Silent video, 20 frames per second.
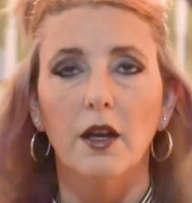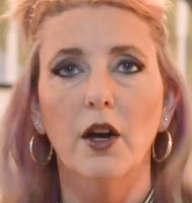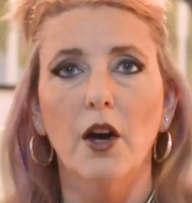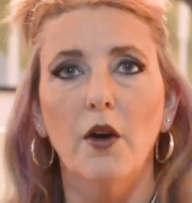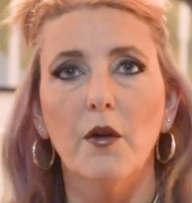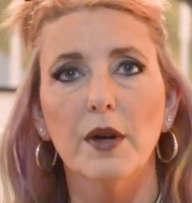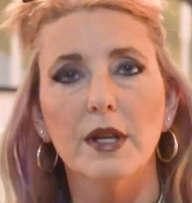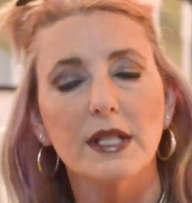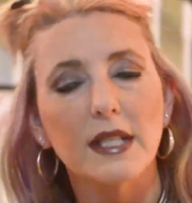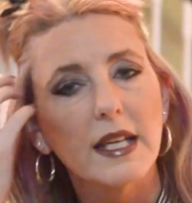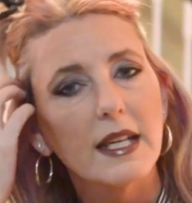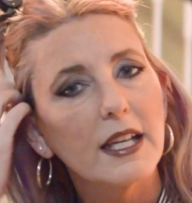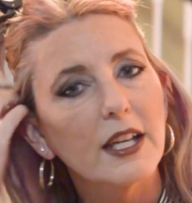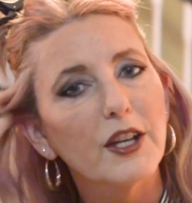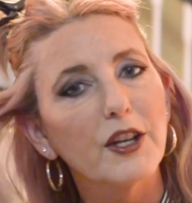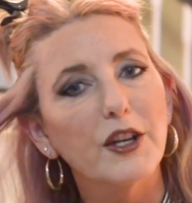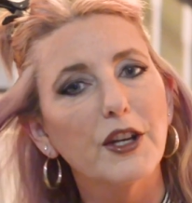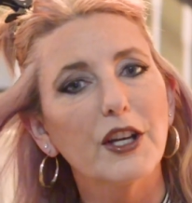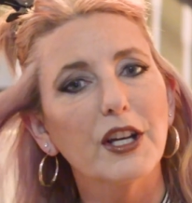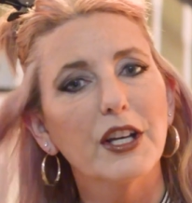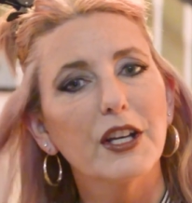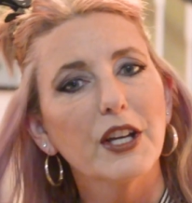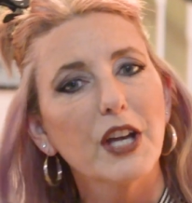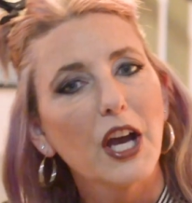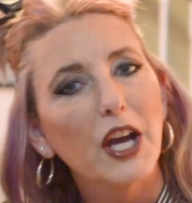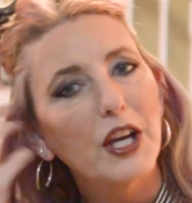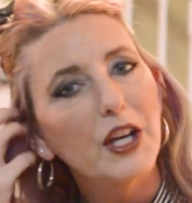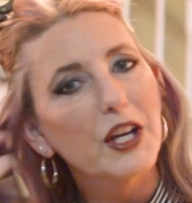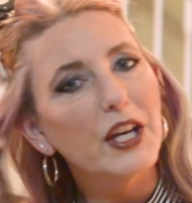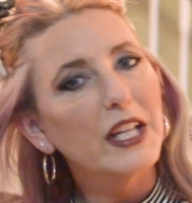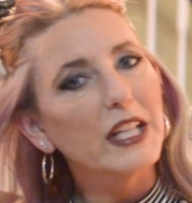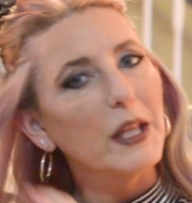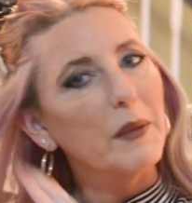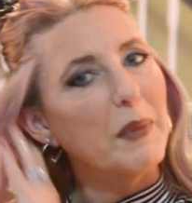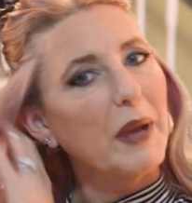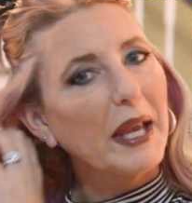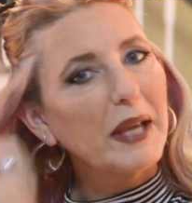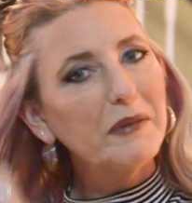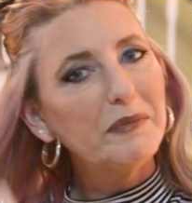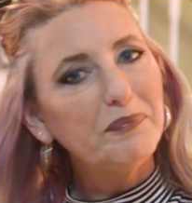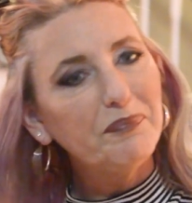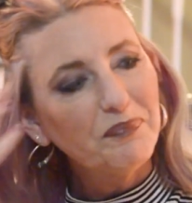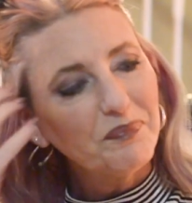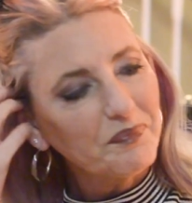Always like a good clipping.